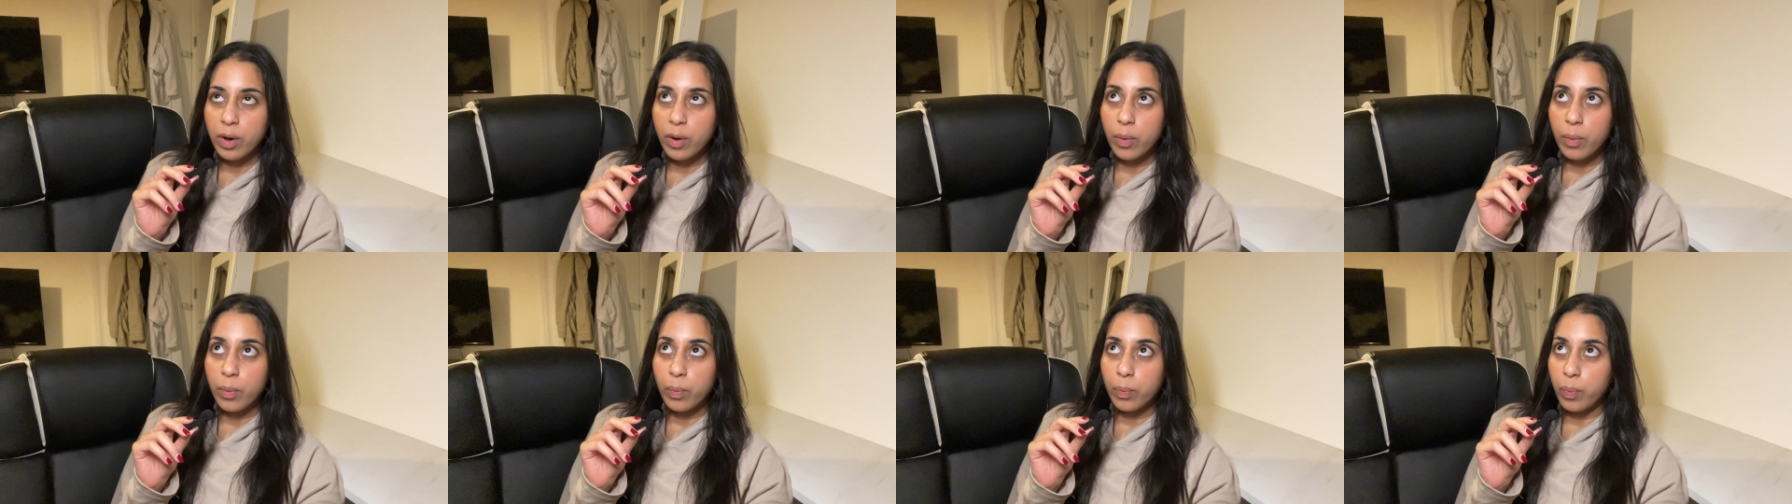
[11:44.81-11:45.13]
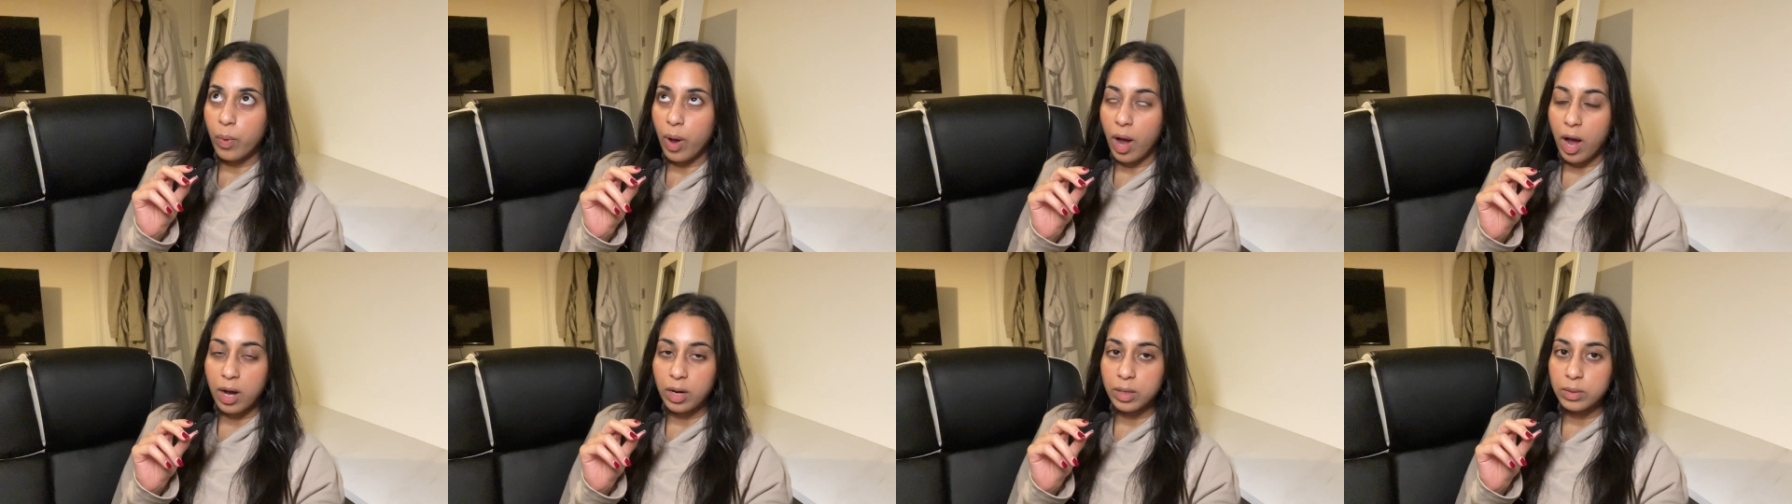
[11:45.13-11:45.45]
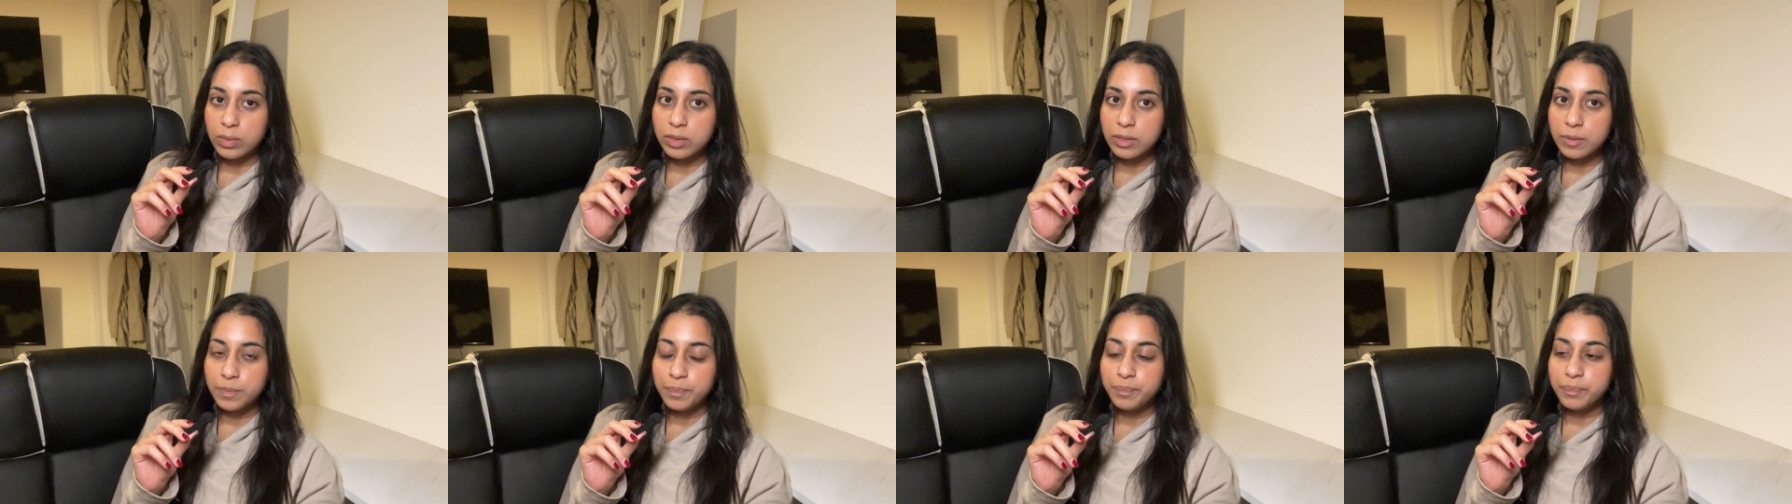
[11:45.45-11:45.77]

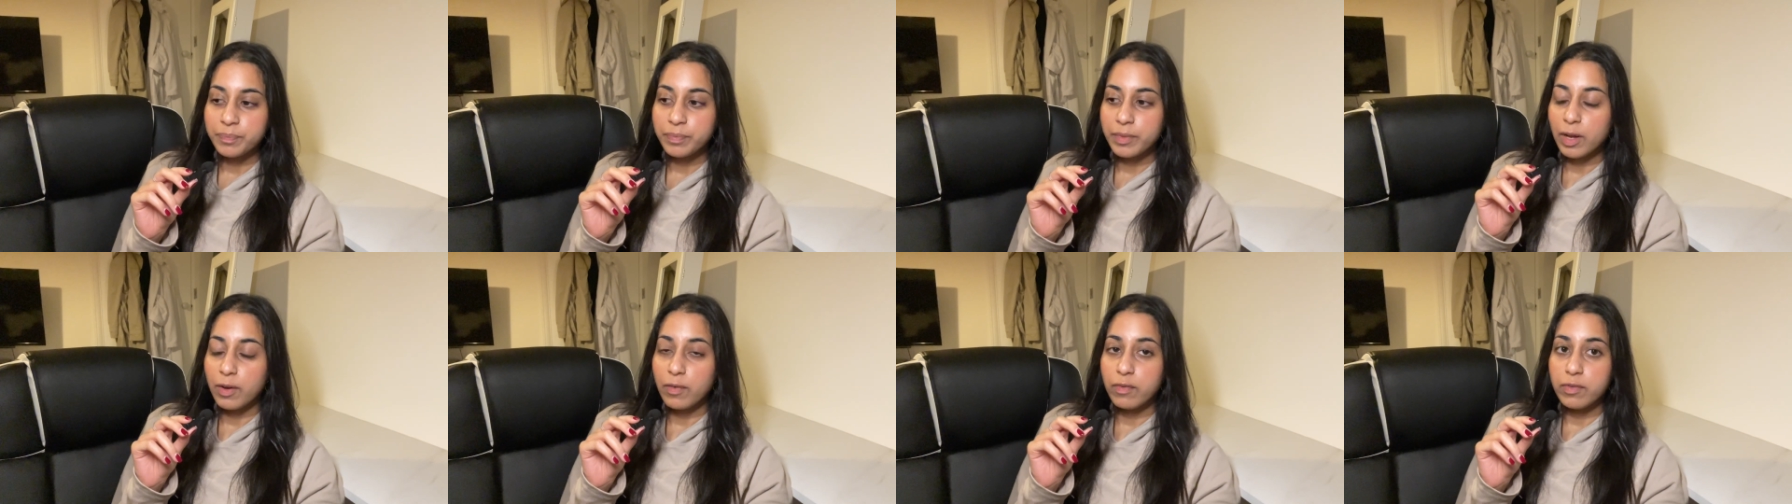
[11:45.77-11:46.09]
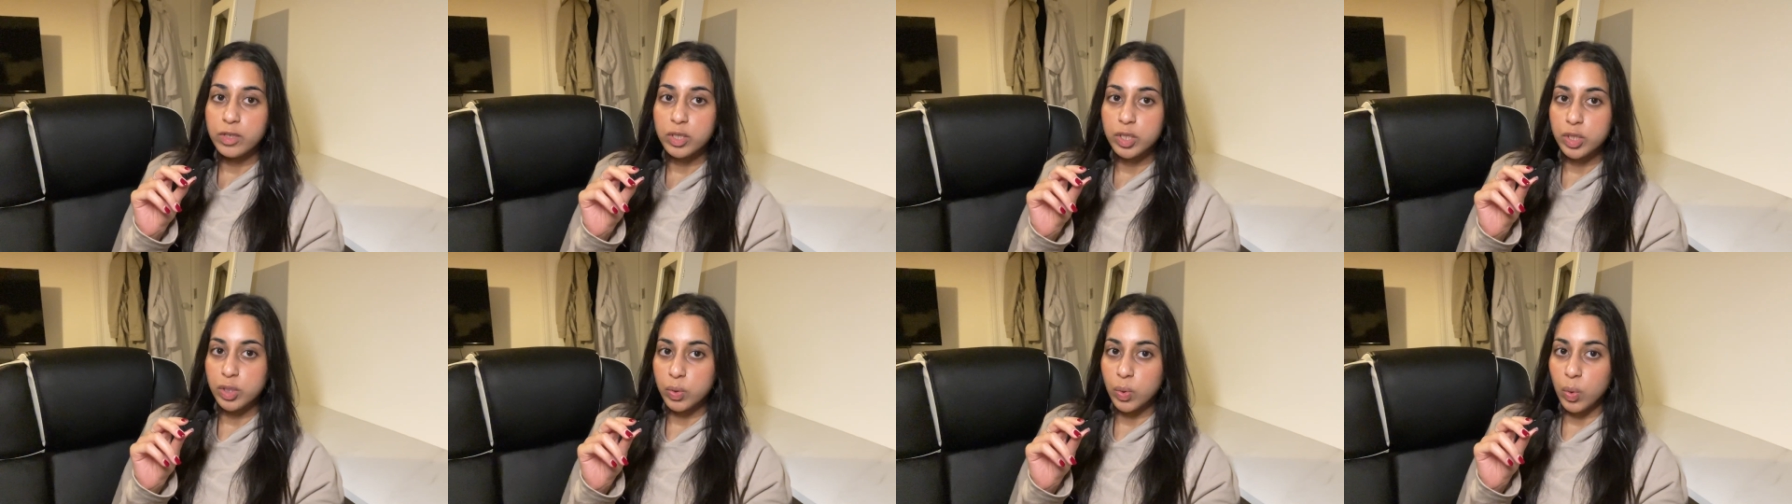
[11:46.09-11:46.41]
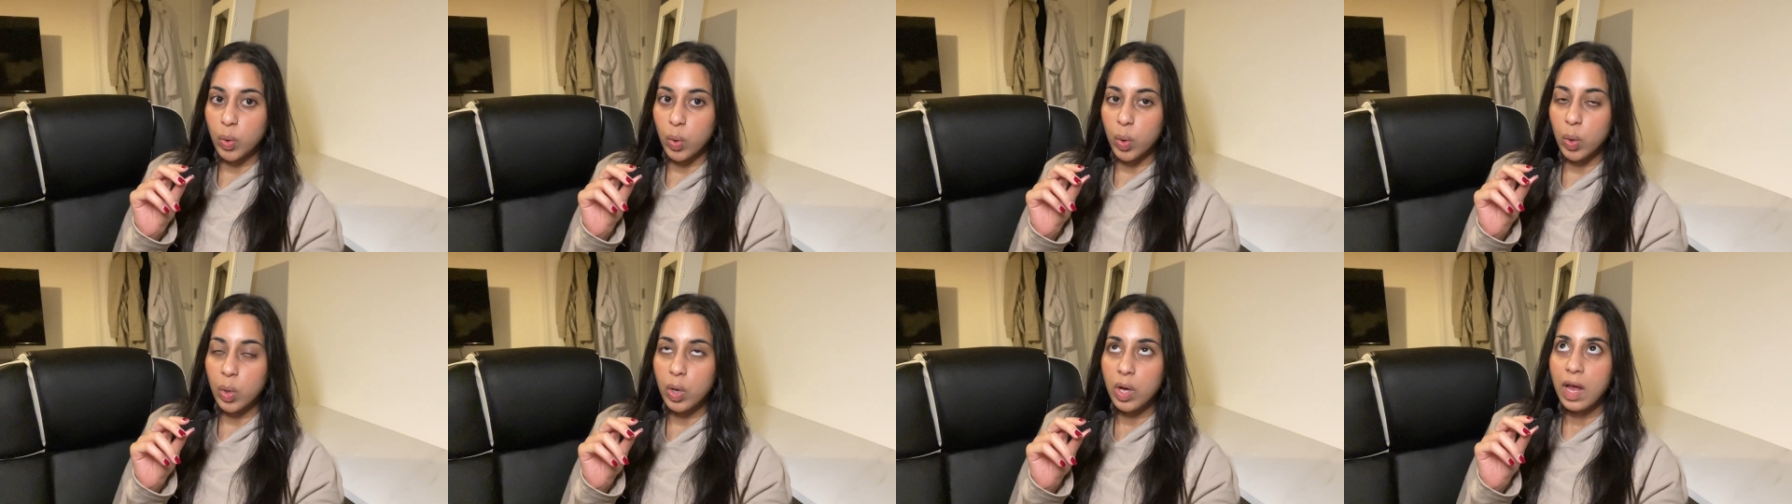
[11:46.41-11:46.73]
world for
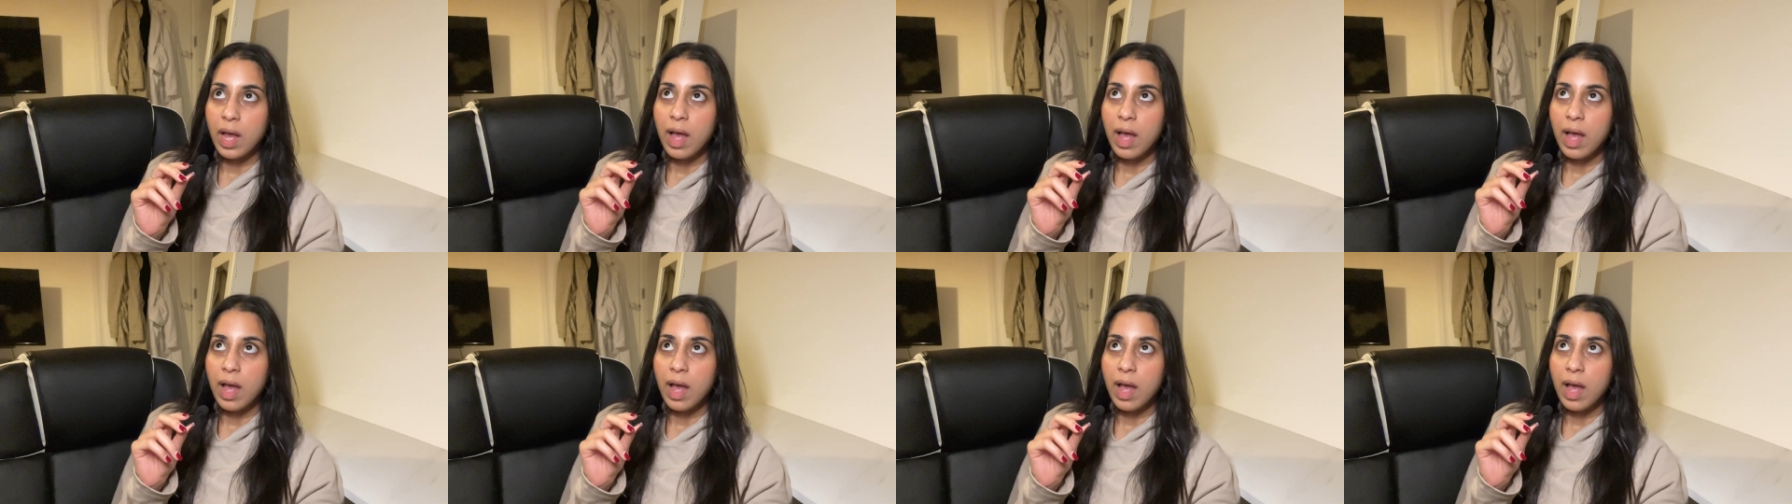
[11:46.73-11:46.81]
sure,